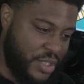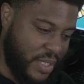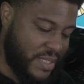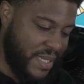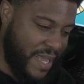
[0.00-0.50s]

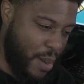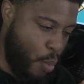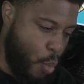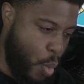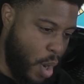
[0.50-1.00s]
just to get
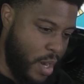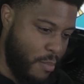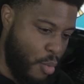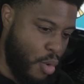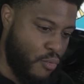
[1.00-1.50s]
one
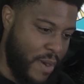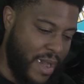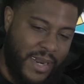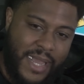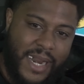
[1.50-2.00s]
more
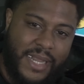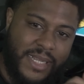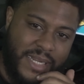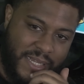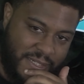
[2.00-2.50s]
round ahead of the
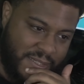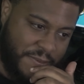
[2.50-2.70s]
Knicks.